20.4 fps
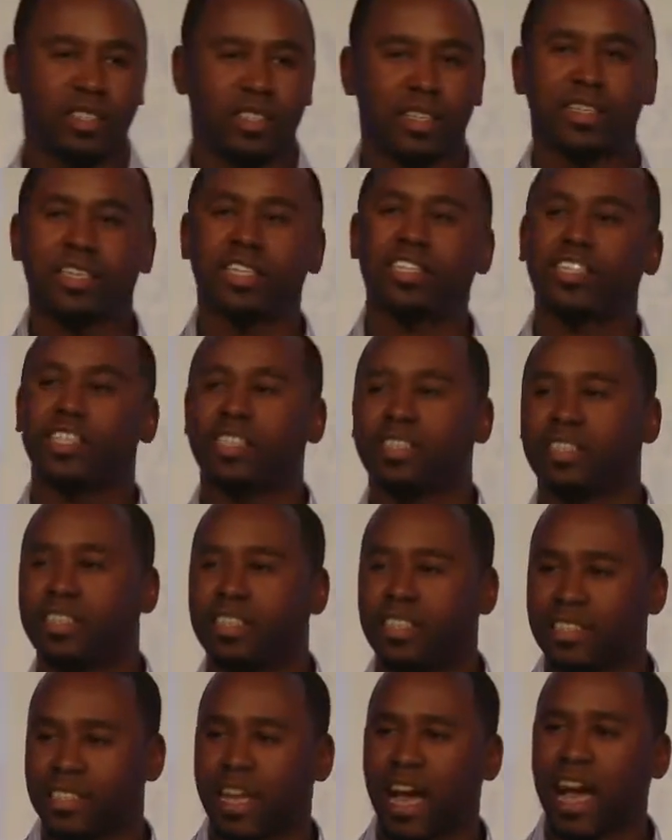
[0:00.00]
is essentially it's a
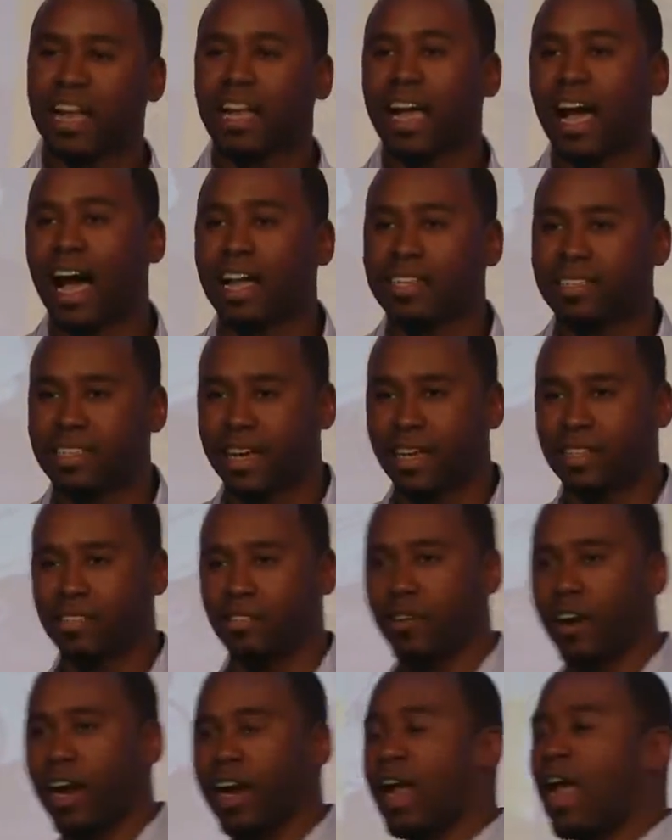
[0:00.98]
design
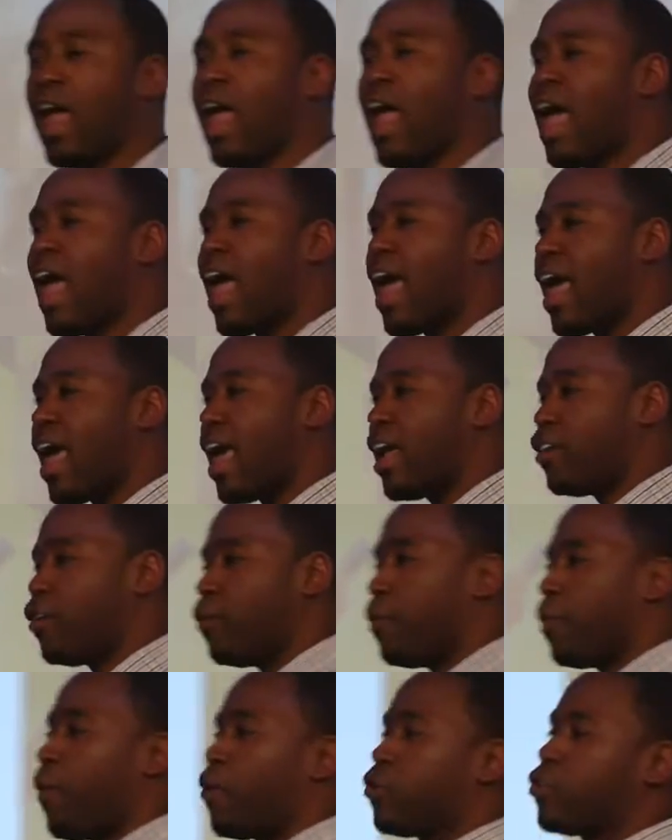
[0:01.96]
contest, right? And
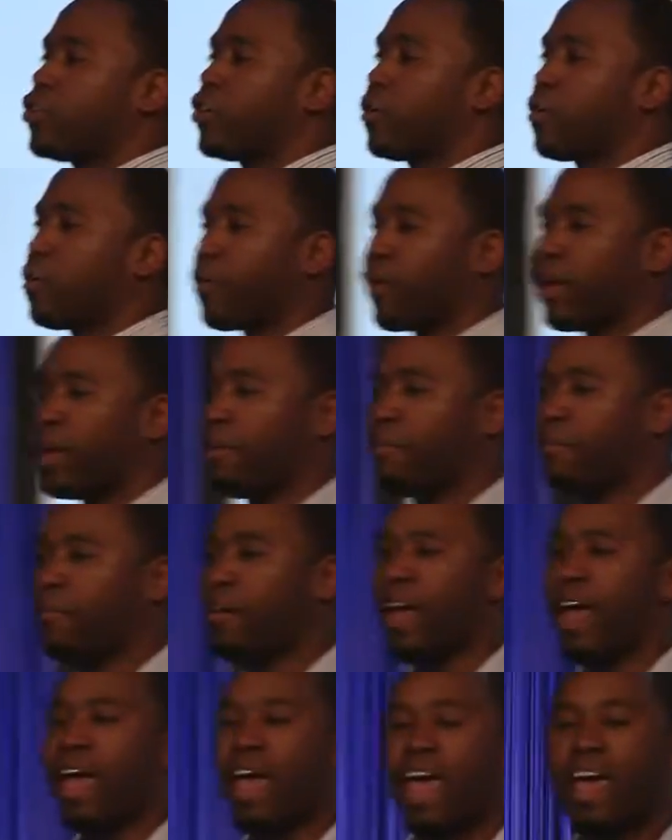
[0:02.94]
you post your brief,
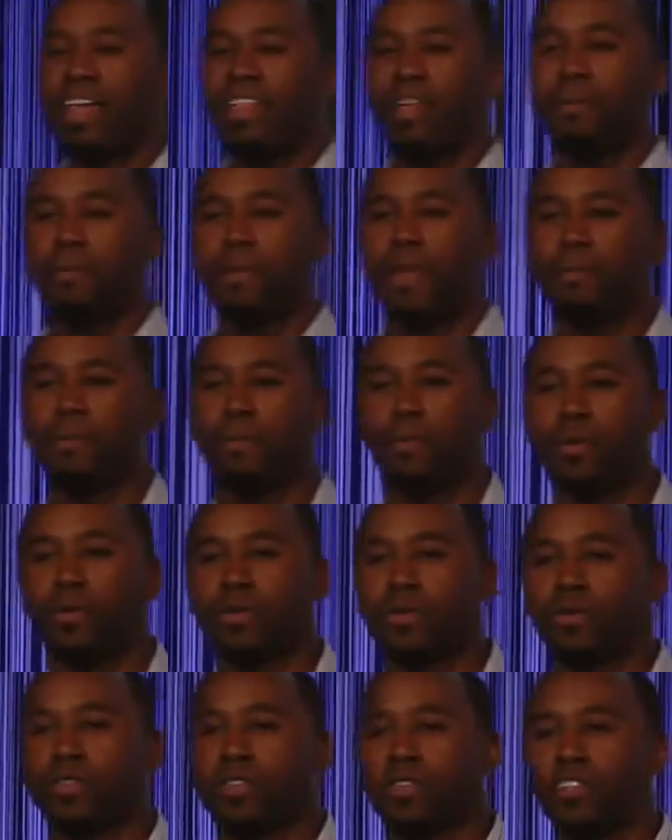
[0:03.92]
and then
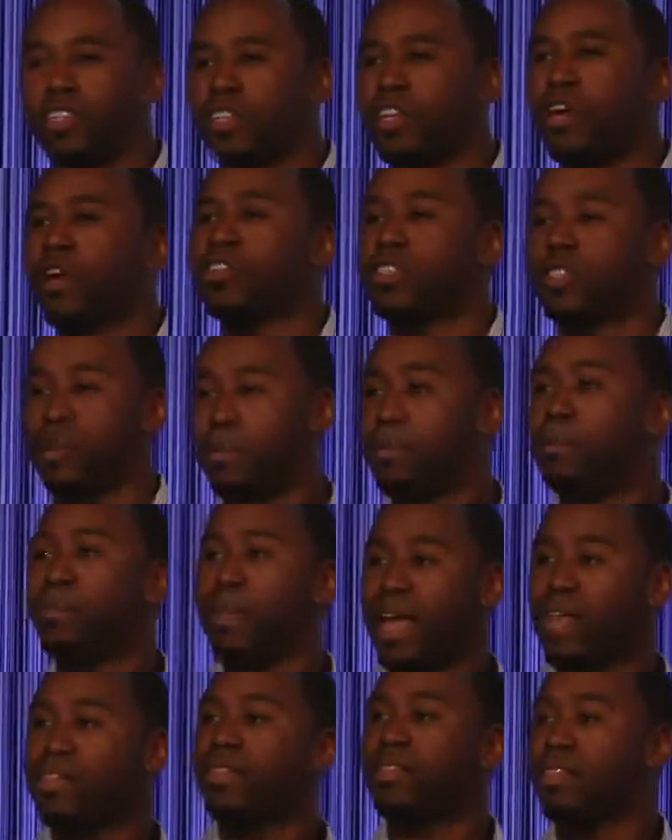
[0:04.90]
people, you know,
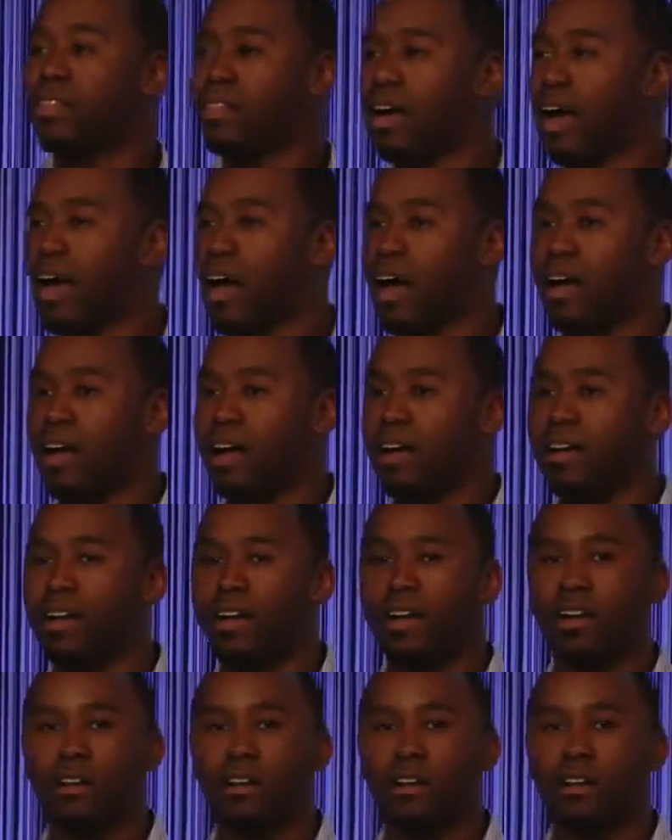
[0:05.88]
submit uh,